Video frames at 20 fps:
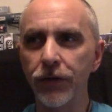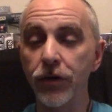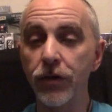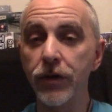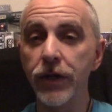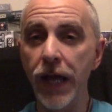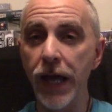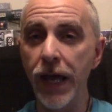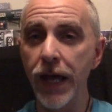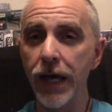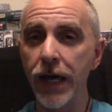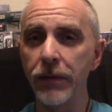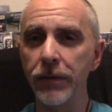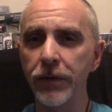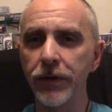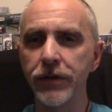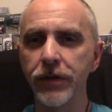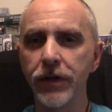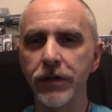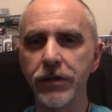You can,
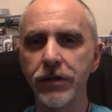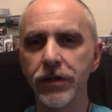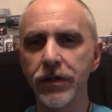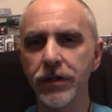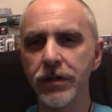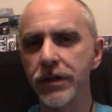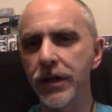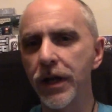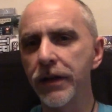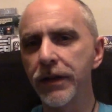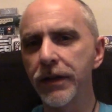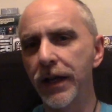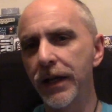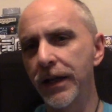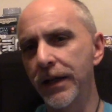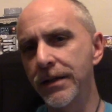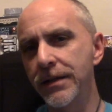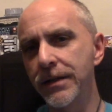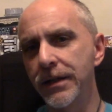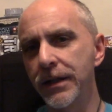but it's just not that
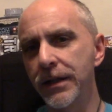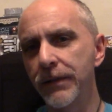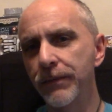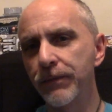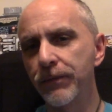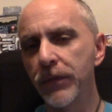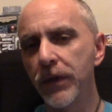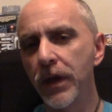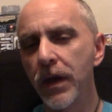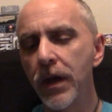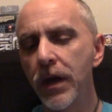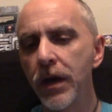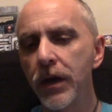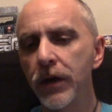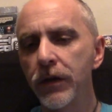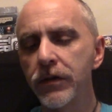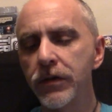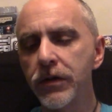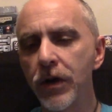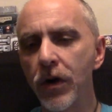easy.
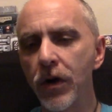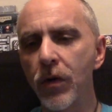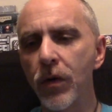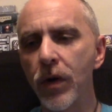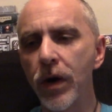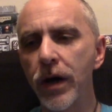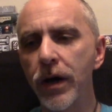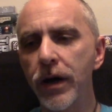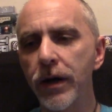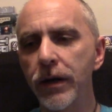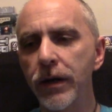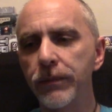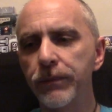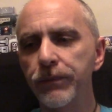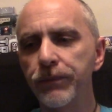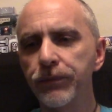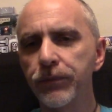So